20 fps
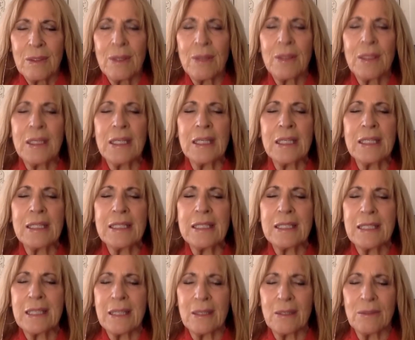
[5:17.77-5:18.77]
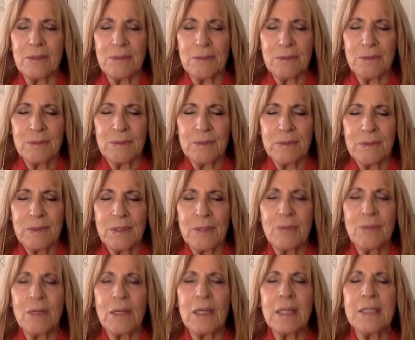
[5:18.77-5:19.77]
The thing itself,
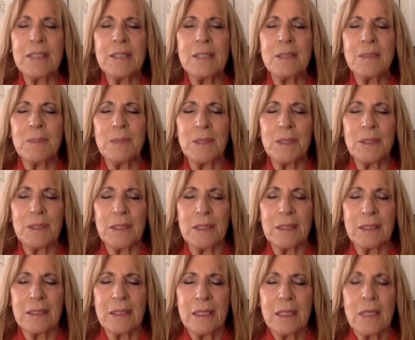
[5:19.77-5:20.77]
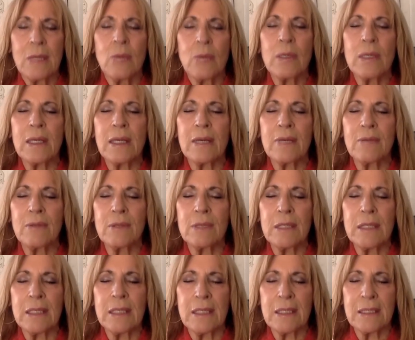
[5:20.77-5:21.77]
divine spirit,
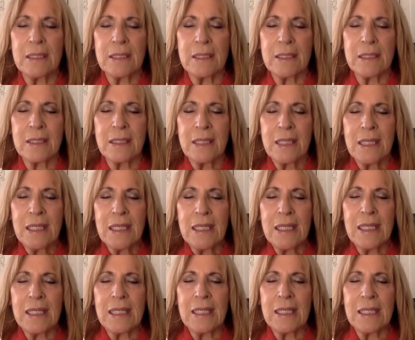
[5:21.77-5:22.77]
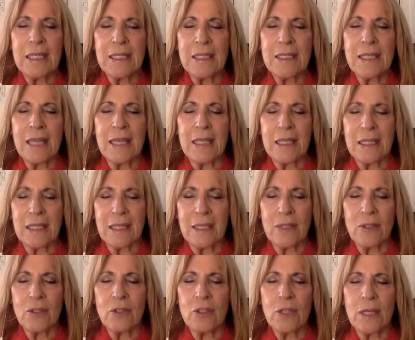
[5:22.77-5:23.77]
whatever it is, it is that
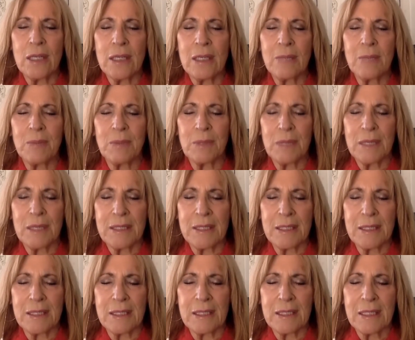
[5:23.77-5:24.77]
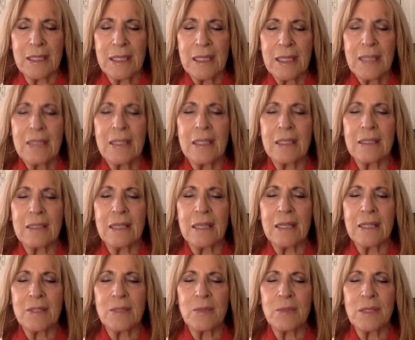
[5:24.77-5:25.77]
energetic presence that
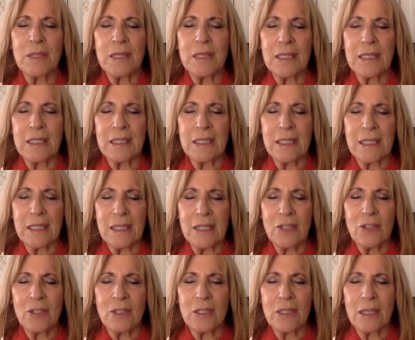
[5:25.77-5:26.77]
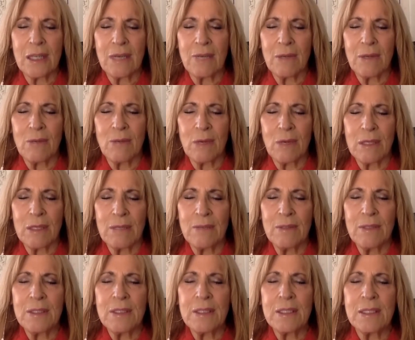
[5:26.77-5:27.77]
lies within each and every one
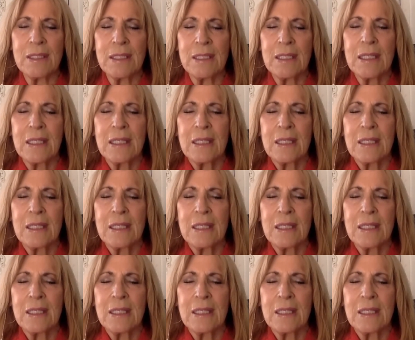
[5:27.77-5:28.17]
of us,